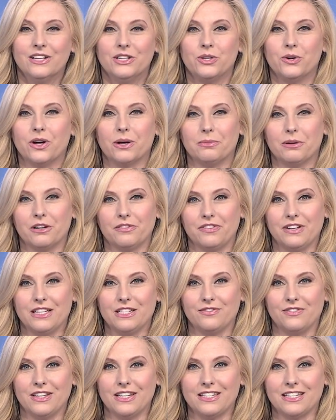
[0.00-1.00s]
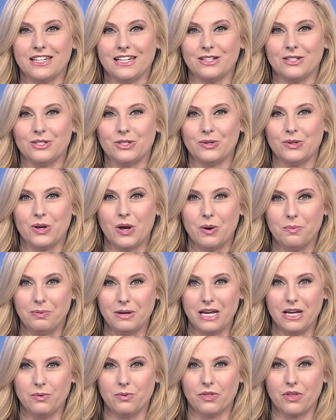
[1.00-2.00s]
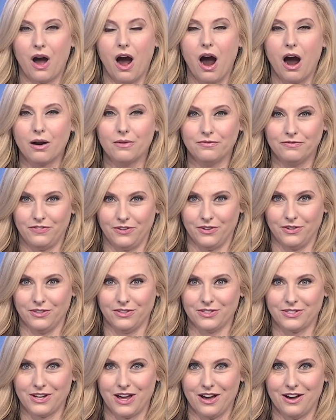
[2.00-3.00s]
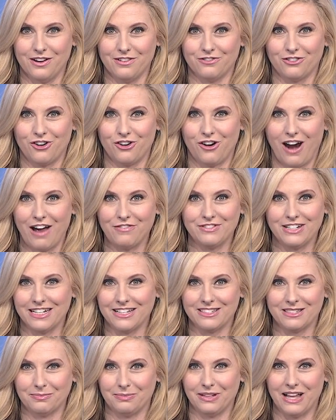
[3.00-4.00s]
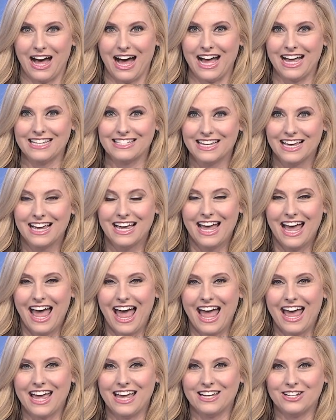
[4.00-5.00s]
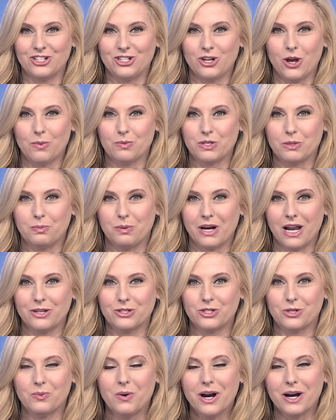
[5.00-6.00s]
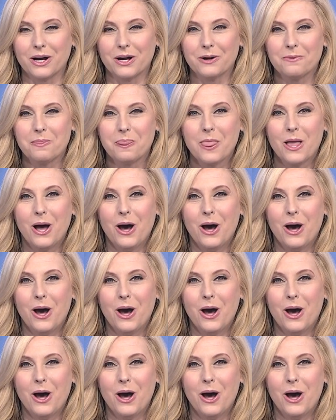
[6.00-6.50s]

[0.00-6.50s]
Nora Murphy is visiting Studio B with armfuls of crafting supplies, and she hopes to put us to work.